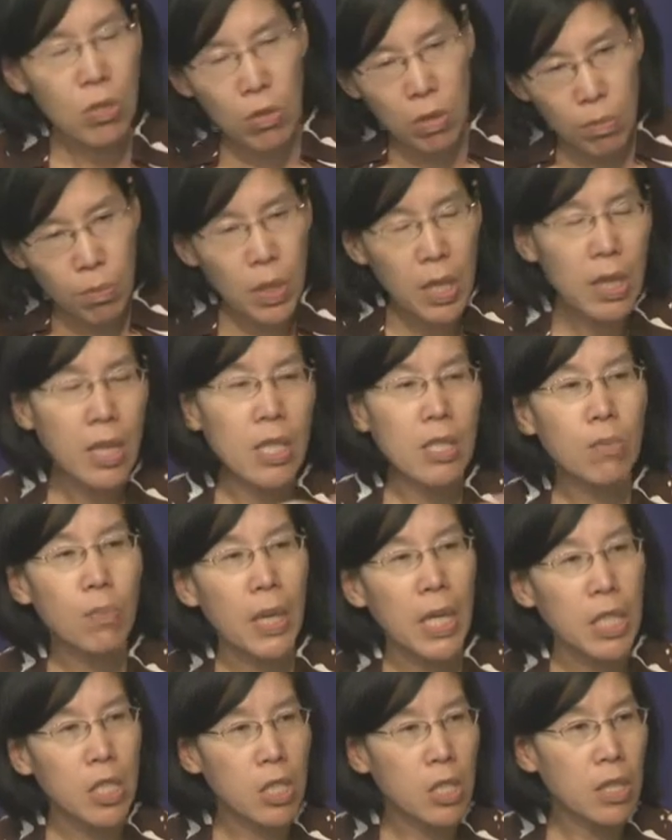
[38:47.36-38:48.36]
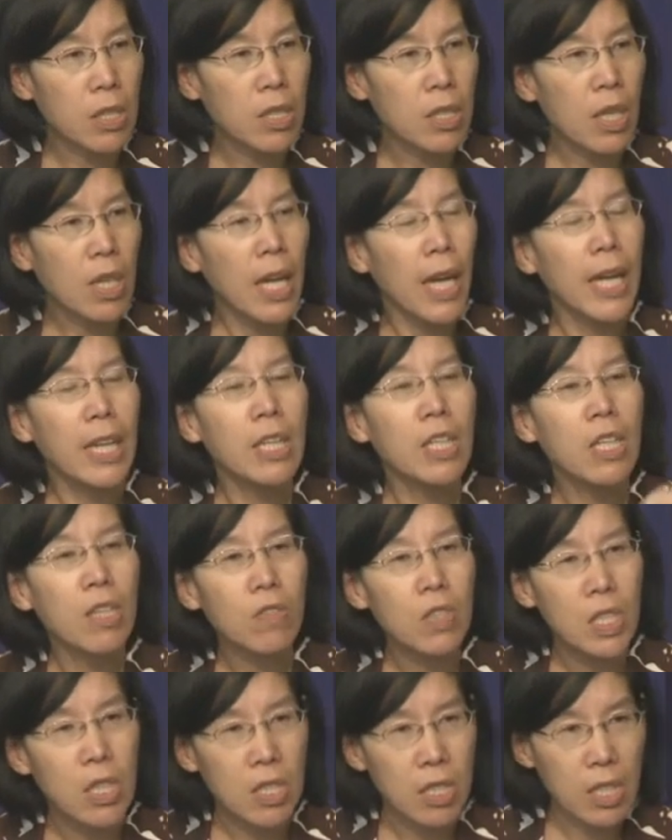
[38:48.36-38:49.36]
to admit these patients, and it
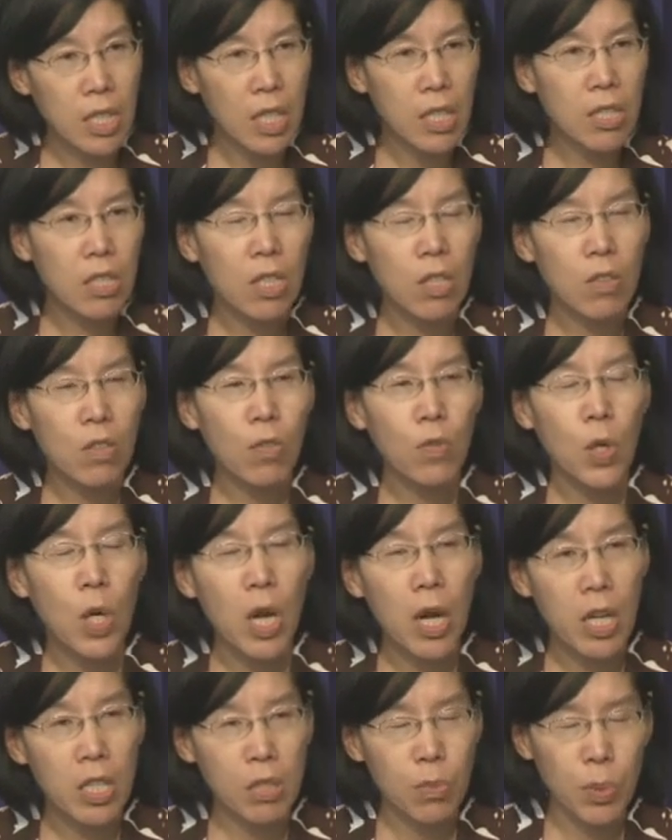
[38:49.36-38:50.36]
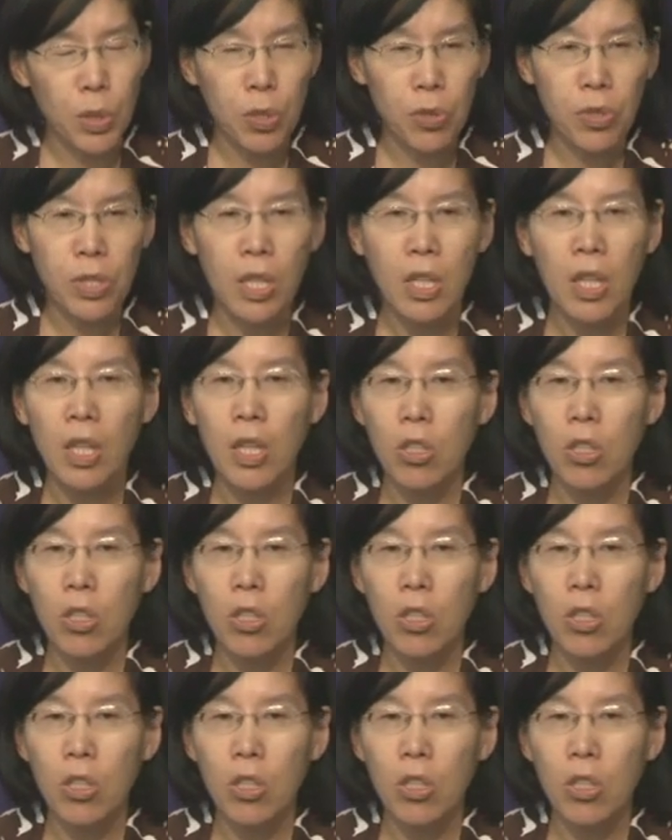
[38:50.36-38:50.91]
gives incentives for hospitals